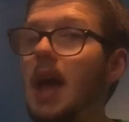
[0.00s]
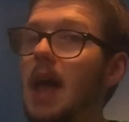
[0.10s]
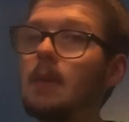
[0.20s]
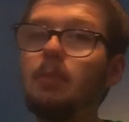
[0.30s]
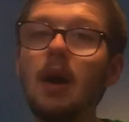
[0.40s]

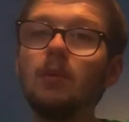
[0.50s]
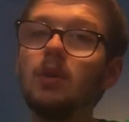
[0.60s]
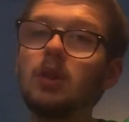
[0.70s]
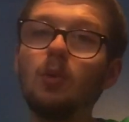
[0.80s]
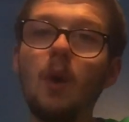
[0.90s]
And the problem
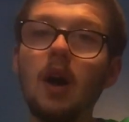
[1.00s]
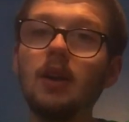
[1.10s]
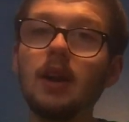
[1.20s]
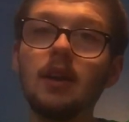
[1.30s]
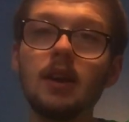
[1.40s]
with the wild
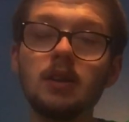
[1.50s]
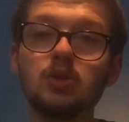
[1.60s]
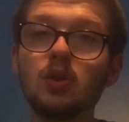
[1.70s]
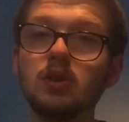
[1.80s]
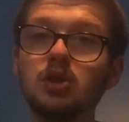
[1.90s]
area in
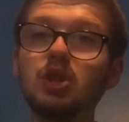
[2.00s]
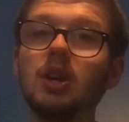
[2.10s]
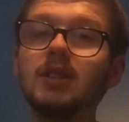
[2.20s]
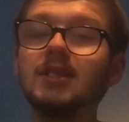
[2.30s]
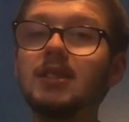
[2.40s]
Sword and
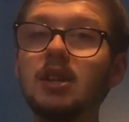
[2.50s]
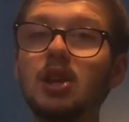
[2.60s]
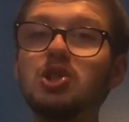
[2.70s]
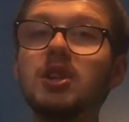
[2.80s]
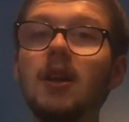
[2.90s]
Shield is
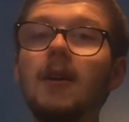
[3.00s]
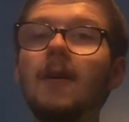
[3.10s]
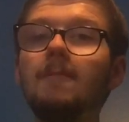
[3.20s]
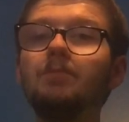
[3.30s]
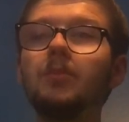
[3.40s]
just
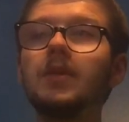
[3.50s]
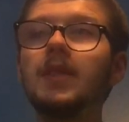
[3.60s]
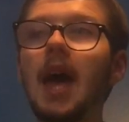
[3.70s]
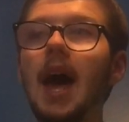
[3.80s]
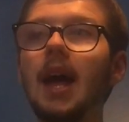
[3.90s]

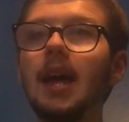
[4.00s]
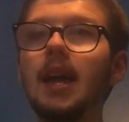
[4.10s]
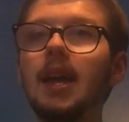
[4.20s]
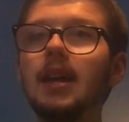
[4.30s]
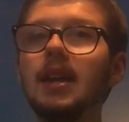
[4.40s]
that
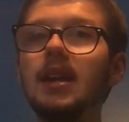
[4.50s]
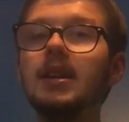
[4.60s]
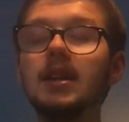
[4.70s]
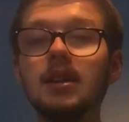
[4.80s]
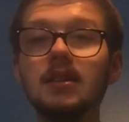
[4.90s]
it
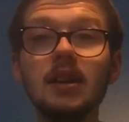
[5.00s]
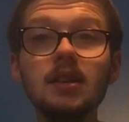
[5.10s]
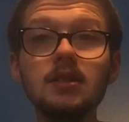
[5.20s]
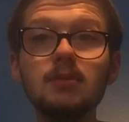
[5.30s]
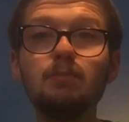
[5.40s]

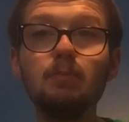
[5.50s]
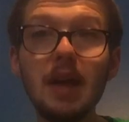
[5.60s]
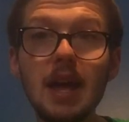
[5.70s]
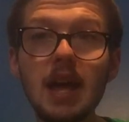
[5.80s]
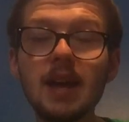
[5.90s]
is
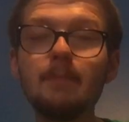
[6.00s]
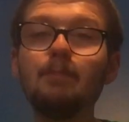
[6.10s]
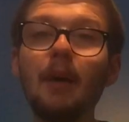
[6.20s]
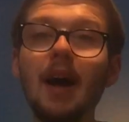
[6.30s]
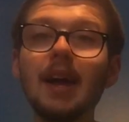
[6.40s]
big,
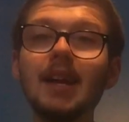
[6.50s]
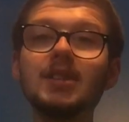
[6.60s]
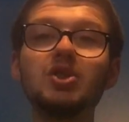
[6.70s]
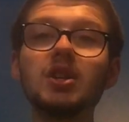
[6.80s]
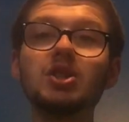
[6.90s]
but
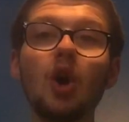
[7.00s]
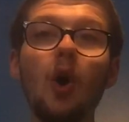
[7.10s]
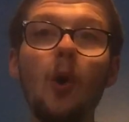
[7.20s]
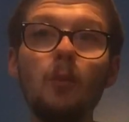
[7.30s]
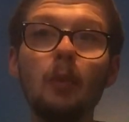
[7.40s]
it's just
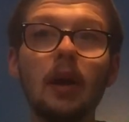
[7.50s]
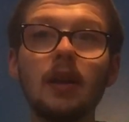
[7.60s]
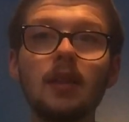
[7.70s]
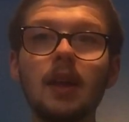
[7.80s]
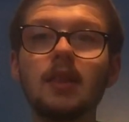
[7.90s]
open.
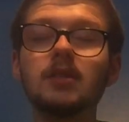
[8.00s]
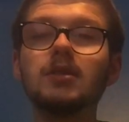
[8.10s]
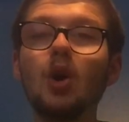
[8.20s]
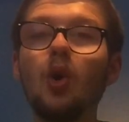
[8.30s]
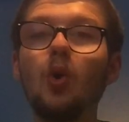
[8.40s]
Like, there's
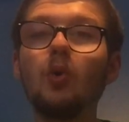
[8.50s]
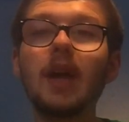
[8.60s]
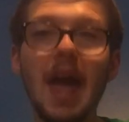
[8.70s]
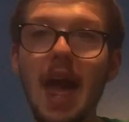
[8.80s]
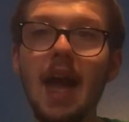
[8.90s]
no
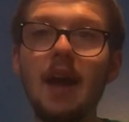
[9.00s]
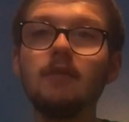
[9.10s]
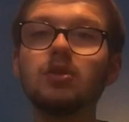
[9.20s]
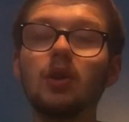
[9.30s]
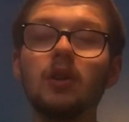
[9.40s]

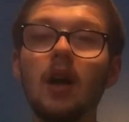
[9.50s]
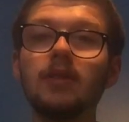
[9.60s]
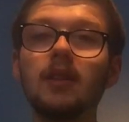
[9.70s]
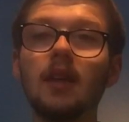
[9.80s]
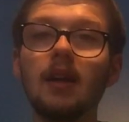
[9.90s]
caves or
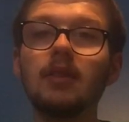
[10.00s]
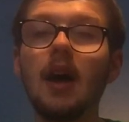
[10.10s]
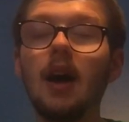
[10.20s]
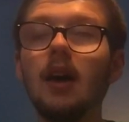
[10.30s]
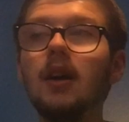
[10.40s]
nothing like
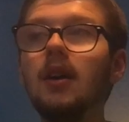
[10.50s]
that,